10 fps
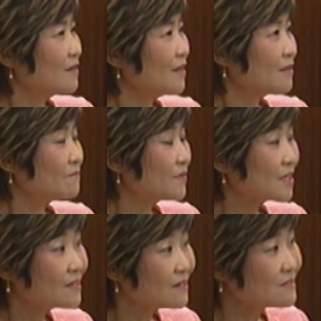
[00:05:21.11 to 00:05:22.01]
and
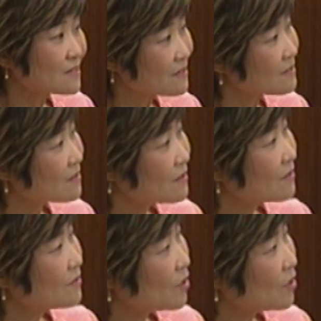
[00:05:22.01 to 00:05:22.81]
facilitates their